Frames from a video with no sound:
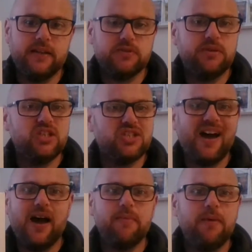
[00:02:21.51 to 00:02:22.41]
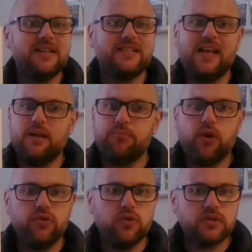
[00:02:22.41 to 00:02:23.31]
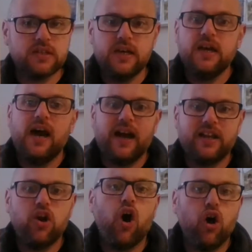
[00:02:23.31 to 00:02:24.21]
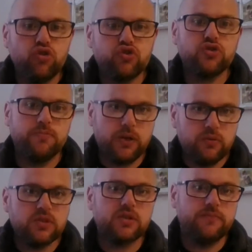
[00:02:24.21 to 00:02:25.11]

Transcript: So each time I sell a product, I contribute